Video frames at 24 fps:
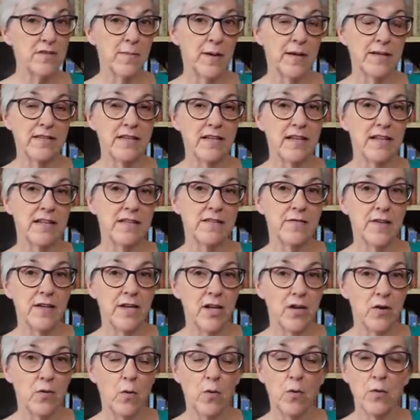about today's
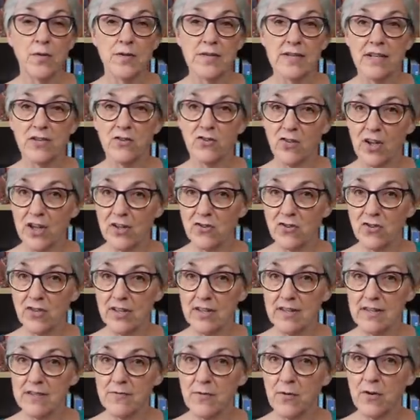video or
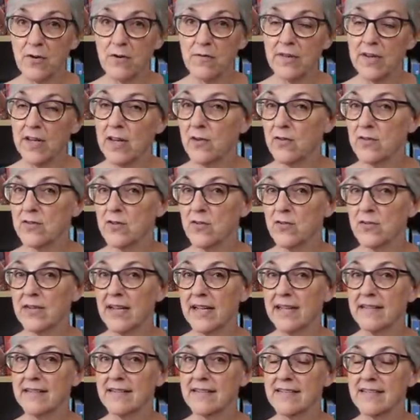suggestions for videos you'd
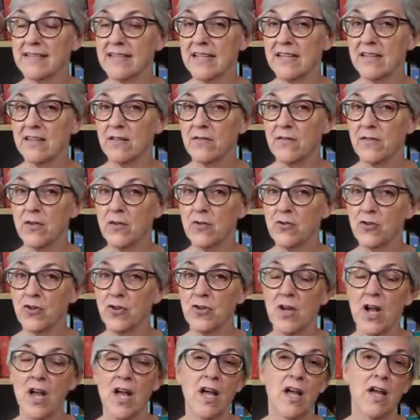like to see in the
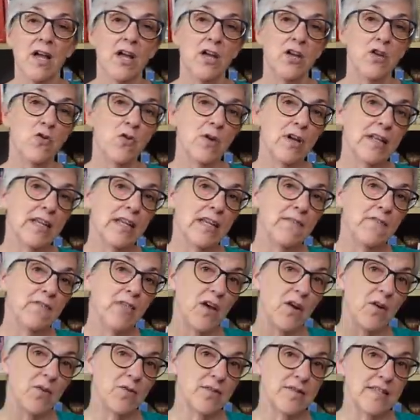future, you can leave
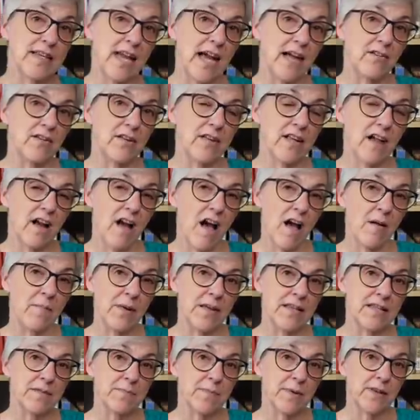those down in the
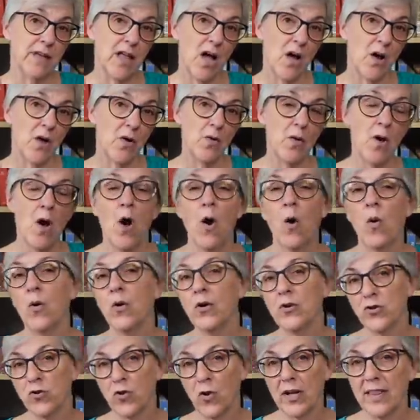comments below
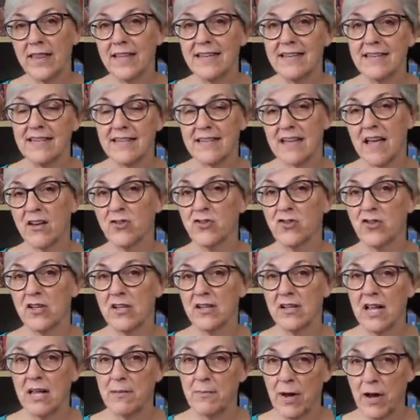or join the
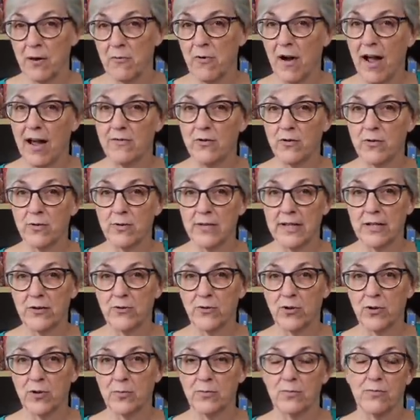discussion in my Ravelry
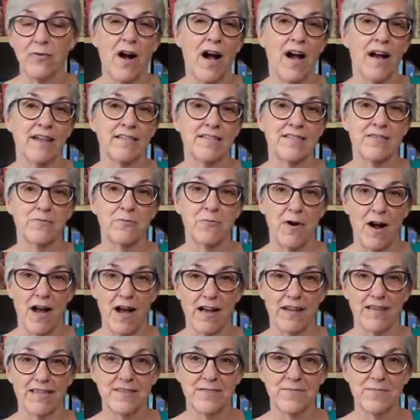group, Rocks.
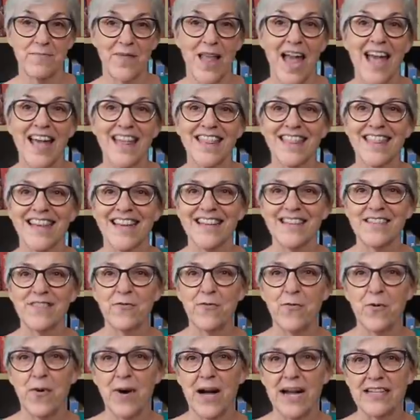Thanks
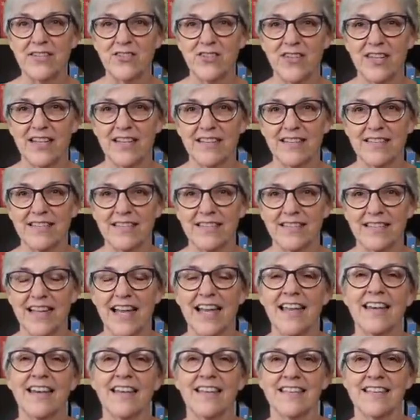for watching.
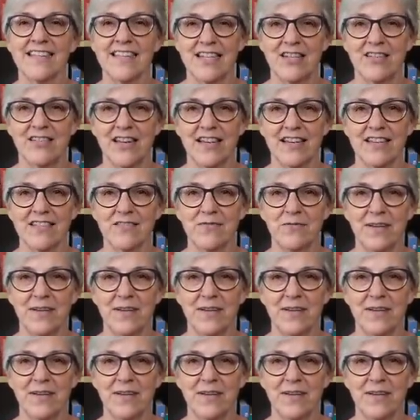And I'll see you next